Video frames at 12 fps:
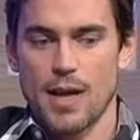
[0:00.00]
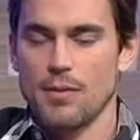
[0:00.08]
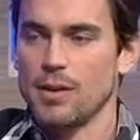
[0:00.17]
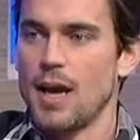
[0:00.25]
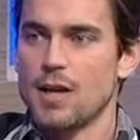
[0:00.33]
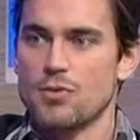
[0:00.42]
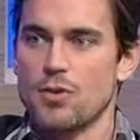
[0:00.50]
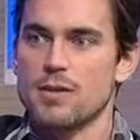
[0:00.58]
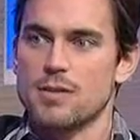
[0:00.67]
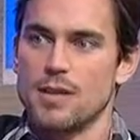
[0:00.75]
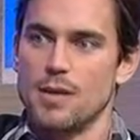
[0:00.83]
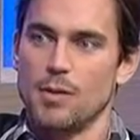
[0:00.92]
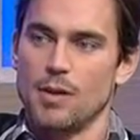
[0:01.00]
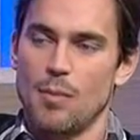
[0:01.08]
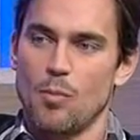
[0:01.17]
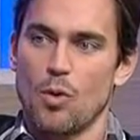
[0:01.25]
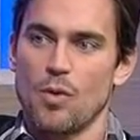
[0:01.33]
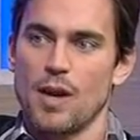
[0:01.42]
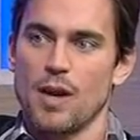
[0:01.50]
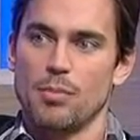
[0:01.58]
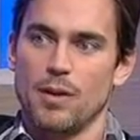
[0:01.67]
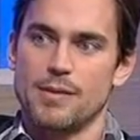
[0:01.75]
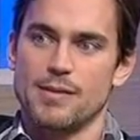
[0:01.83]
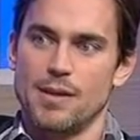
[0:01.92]
have a lot of trust in him, a lot more than I've
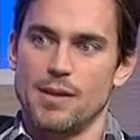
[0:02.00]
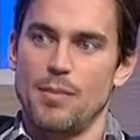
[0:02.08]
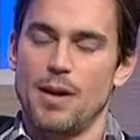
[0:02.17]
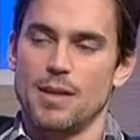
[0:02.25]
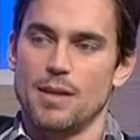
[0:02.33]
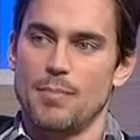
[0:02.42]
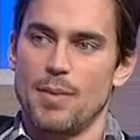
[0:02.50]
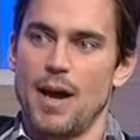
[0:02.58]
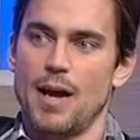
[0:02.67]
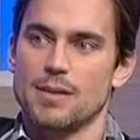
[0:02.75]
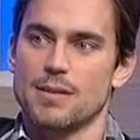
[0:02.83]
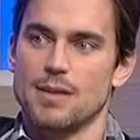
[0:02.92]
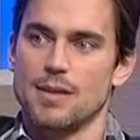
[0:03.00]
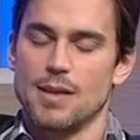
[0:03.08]
placed in anybody in the past.